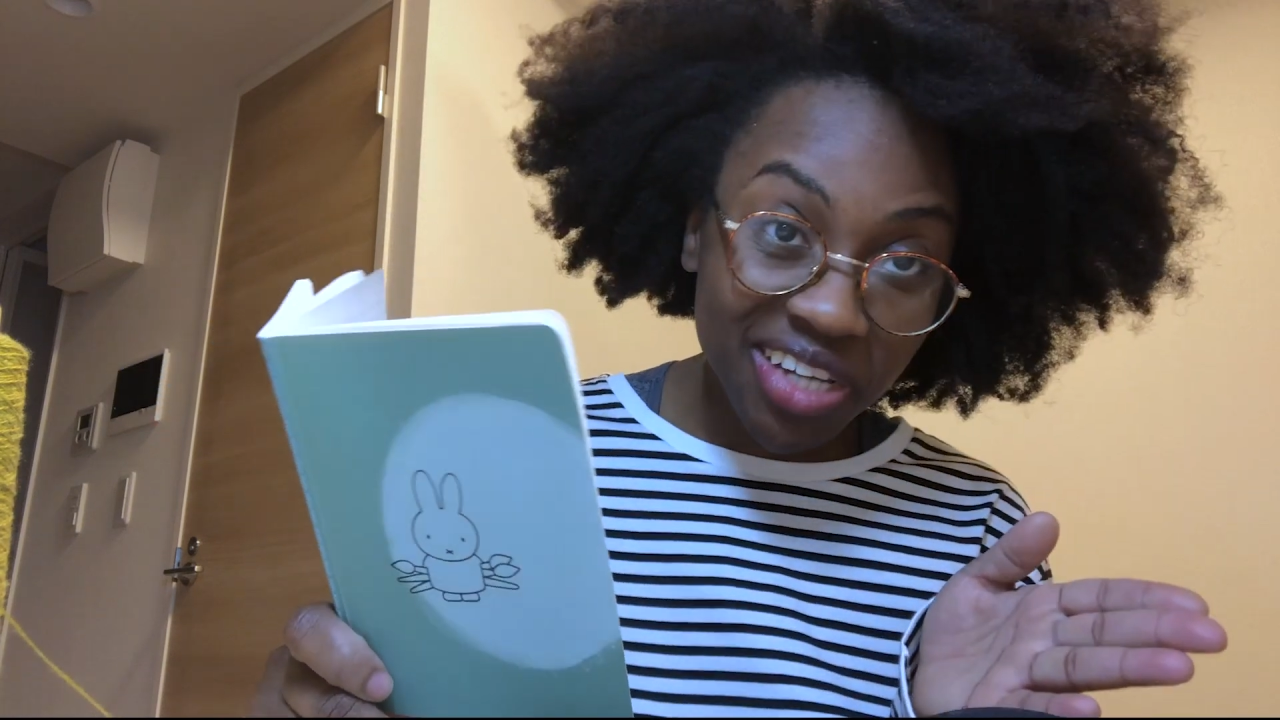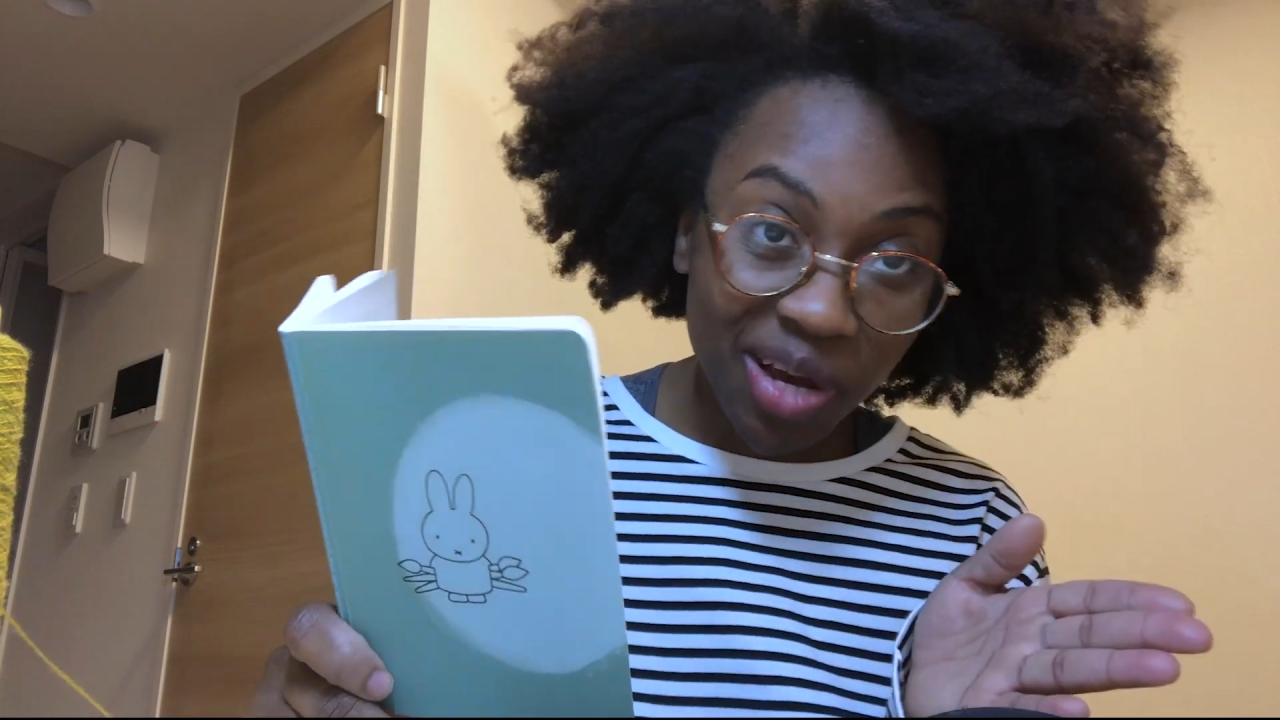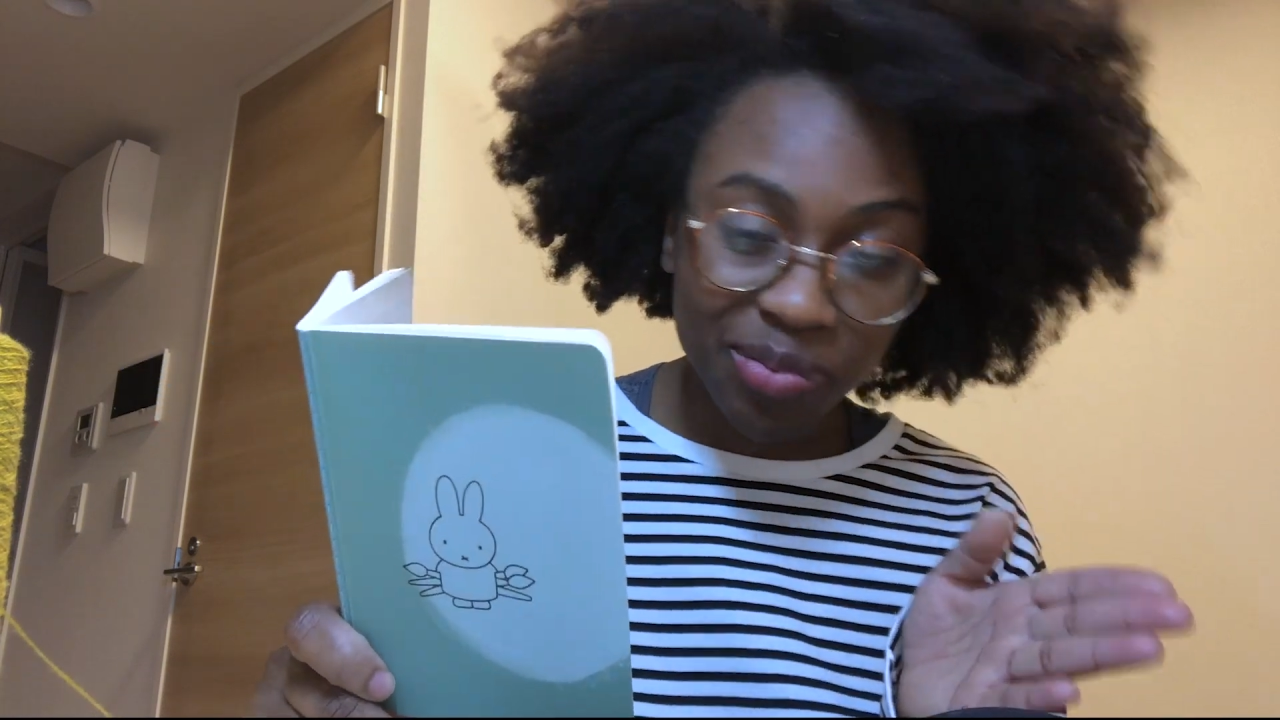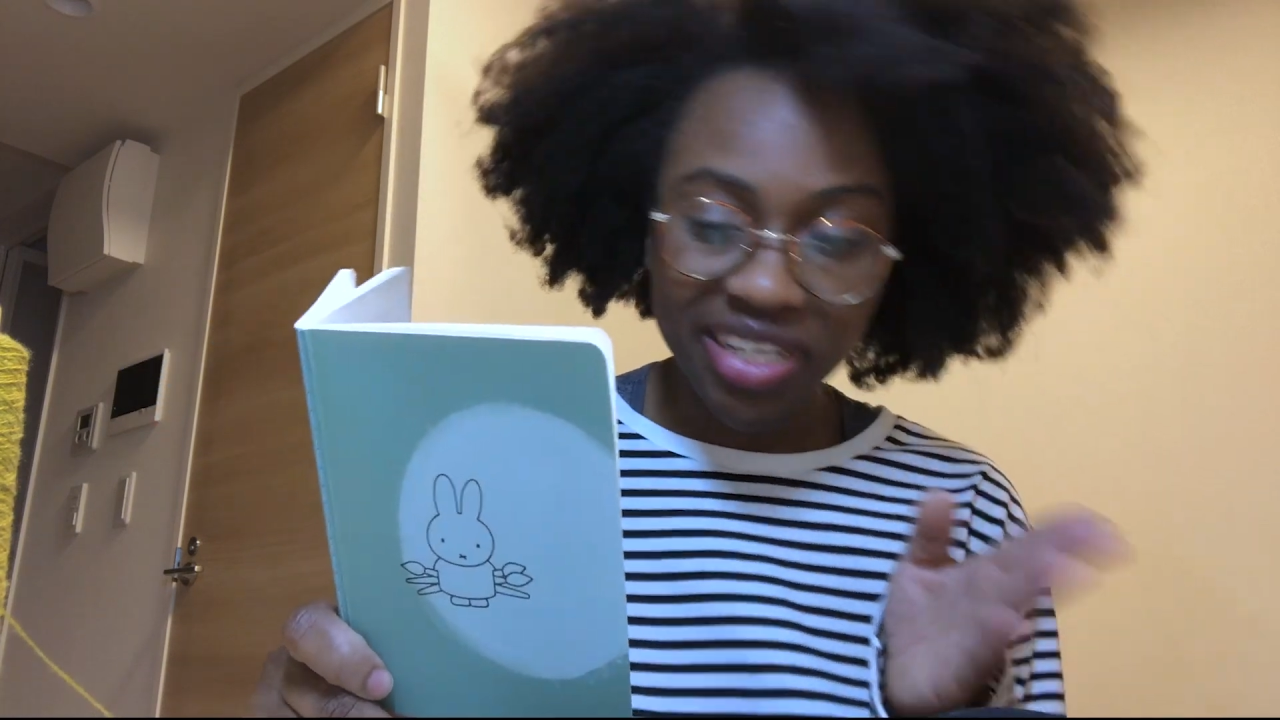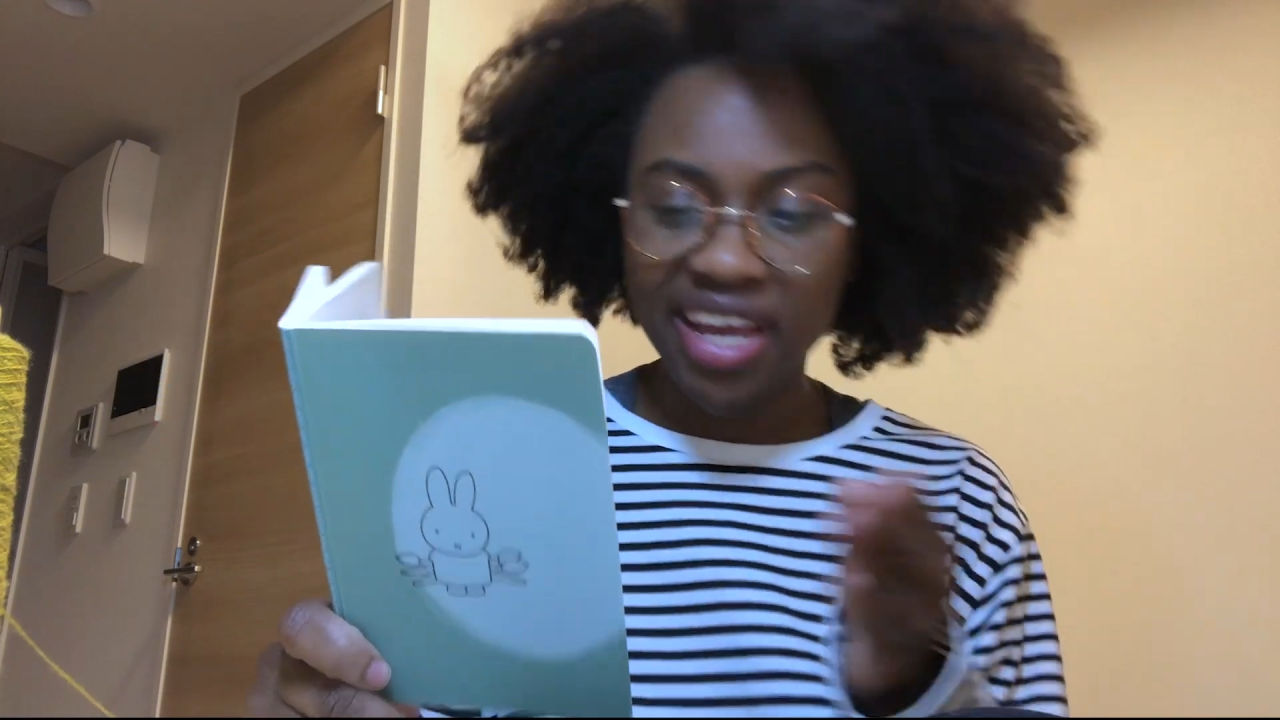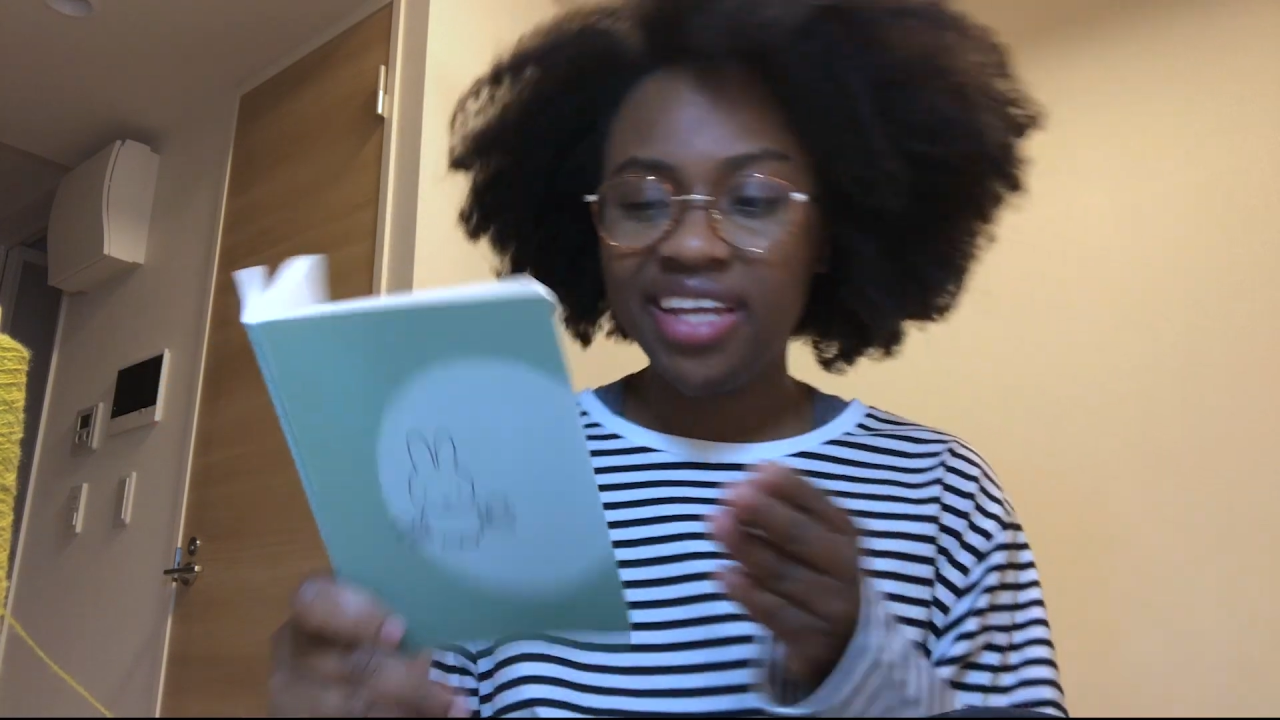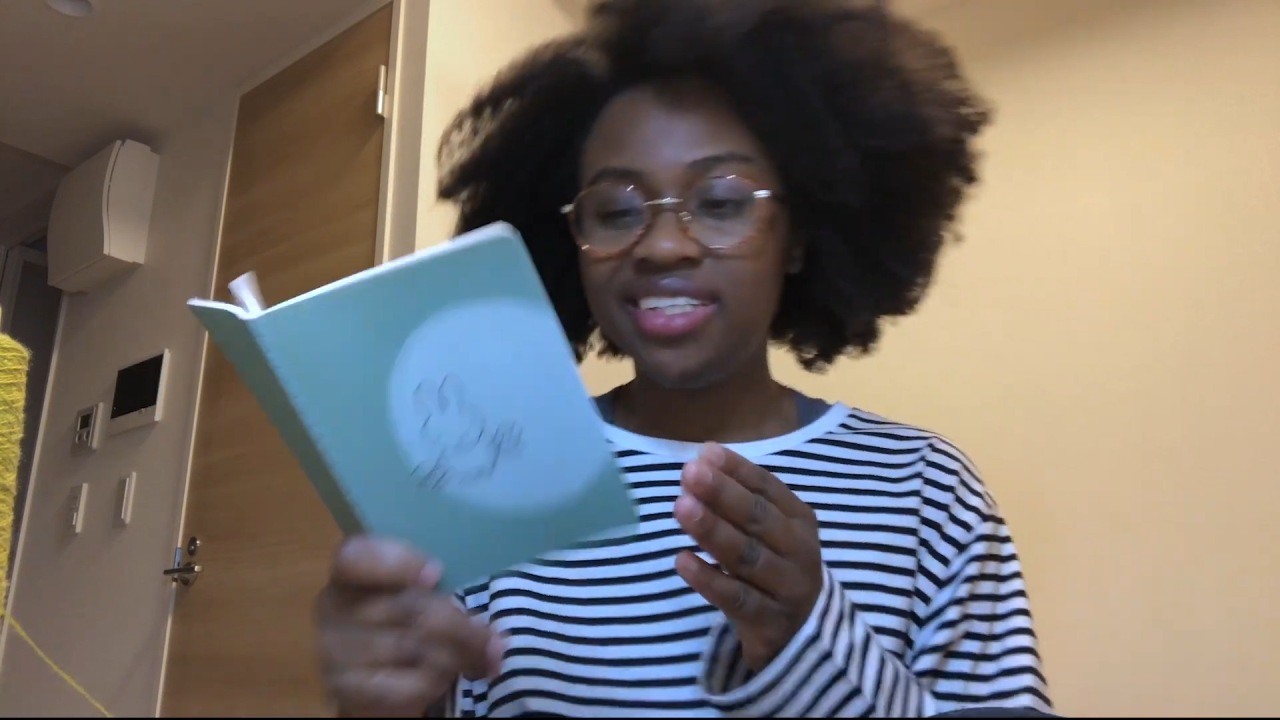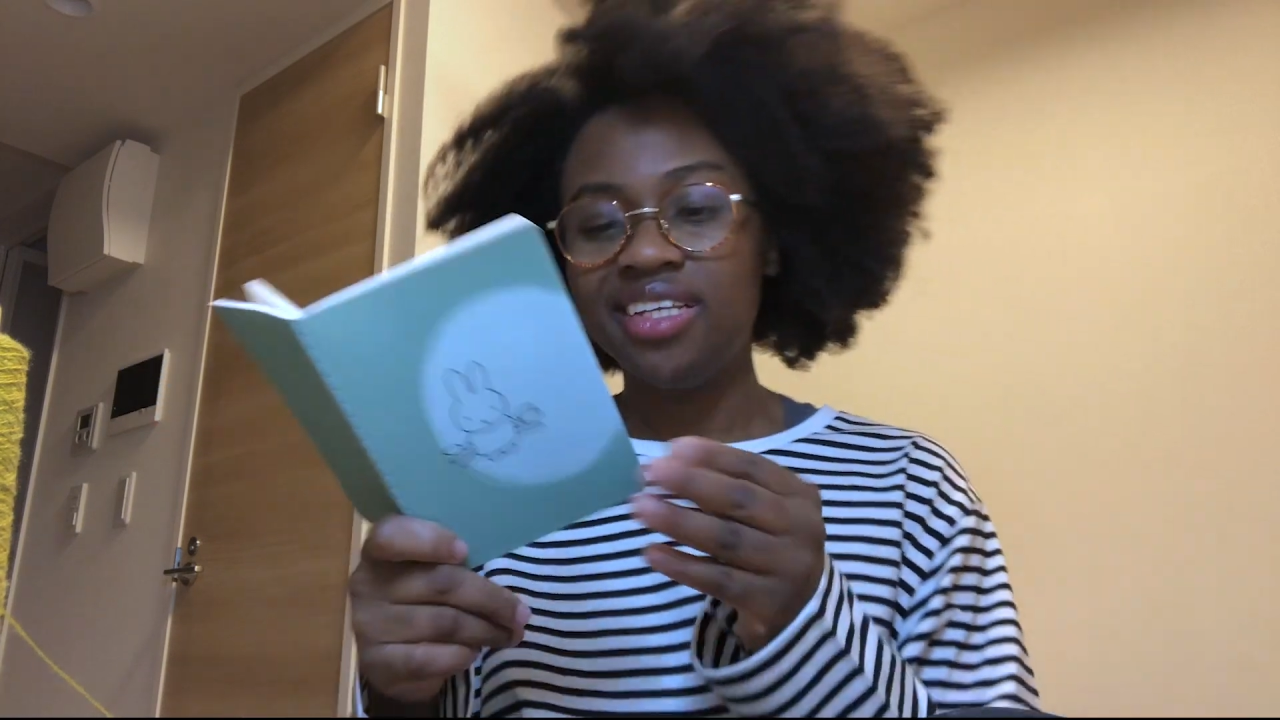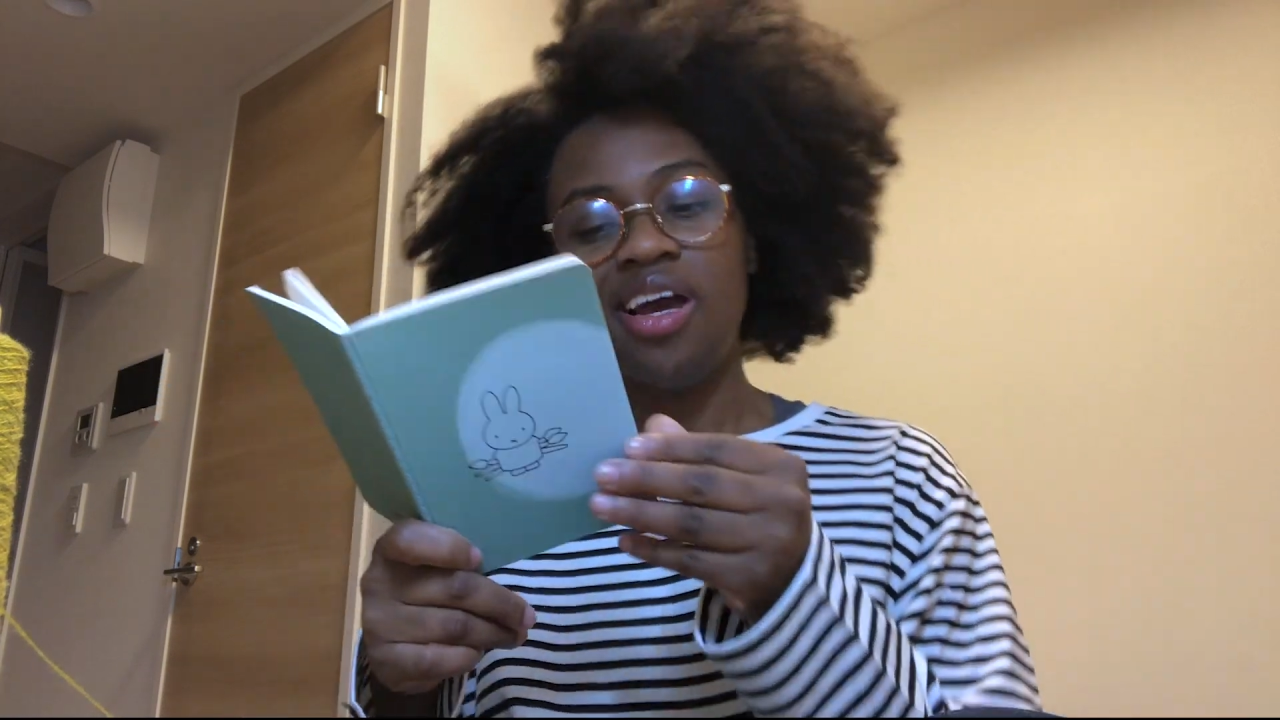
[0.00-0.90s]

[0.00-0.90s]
update.